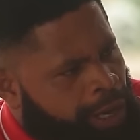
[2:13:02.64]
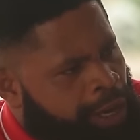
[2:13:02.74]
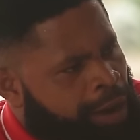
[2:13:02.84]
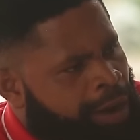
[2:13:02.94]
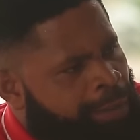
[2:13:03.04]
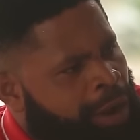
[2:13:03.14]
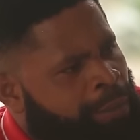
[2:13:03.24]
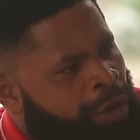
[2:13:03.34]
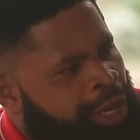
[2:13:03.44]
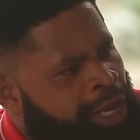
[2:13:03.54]
Akara,
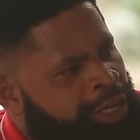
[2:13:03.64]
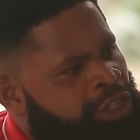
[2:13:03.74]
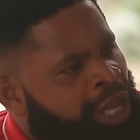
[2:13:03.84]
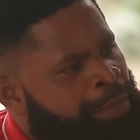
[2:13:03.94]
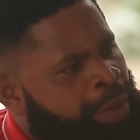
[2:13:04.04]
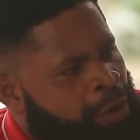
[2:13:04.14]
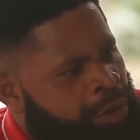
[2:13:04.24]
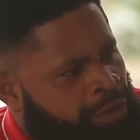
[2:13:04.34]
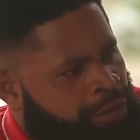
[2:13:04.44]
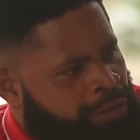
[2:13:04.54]
my mom get the same
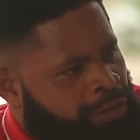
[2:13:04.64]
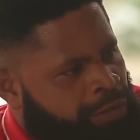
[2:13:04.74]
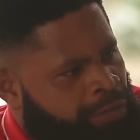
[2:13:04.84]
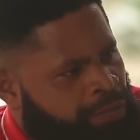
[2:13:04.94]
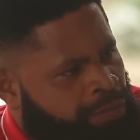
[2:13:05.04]
parents.